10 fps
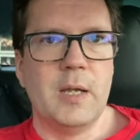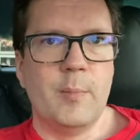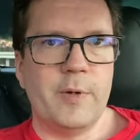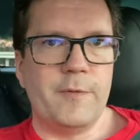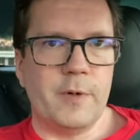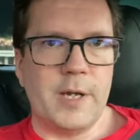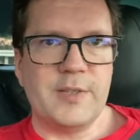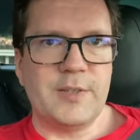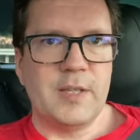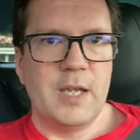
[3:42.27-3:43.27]
But for
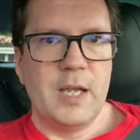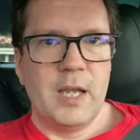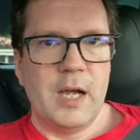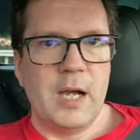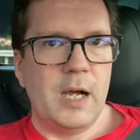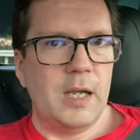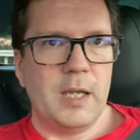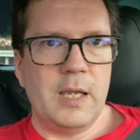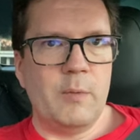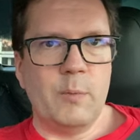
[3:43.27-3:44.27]
us,
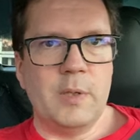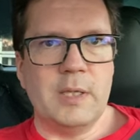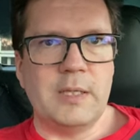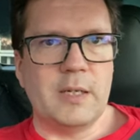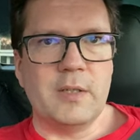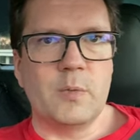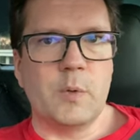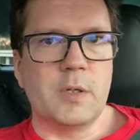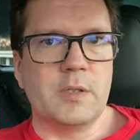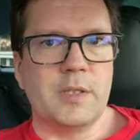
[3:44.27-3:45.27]
it really does
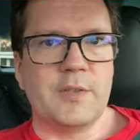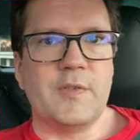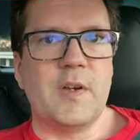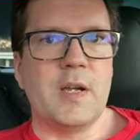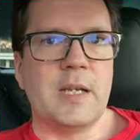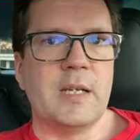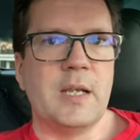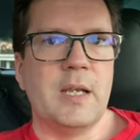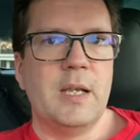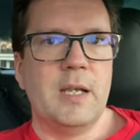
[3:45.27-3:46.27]
work just fine.
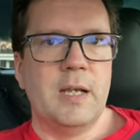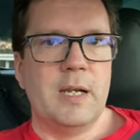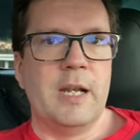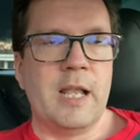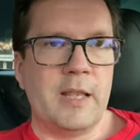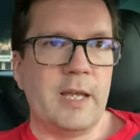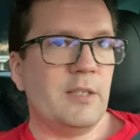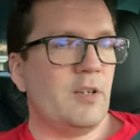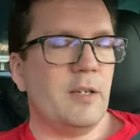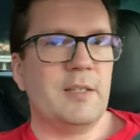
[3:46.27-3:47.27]

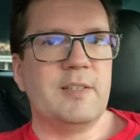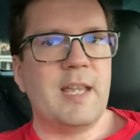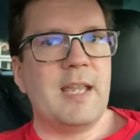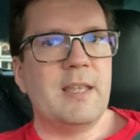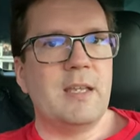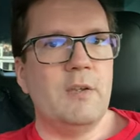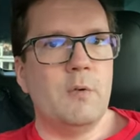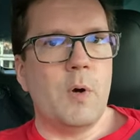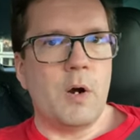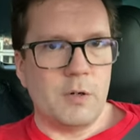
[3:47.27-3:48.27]
That's not to say that
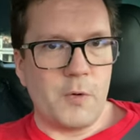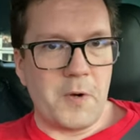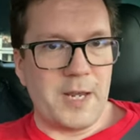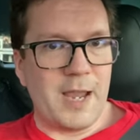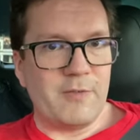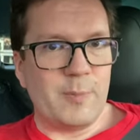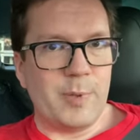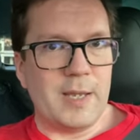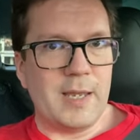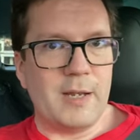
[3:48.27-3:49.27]
you aren't going to have to
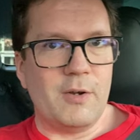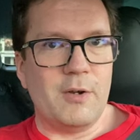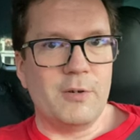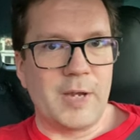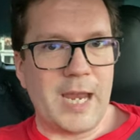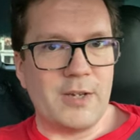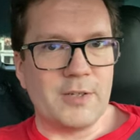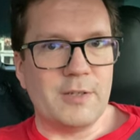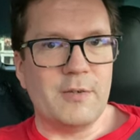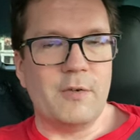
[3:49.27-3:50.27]
plan on
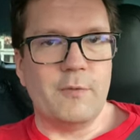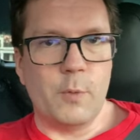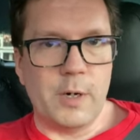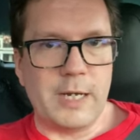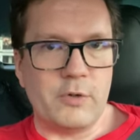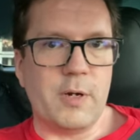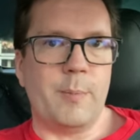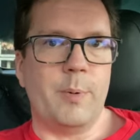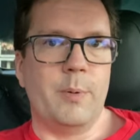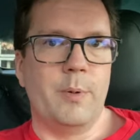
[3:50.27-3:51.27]
occasion for a trip.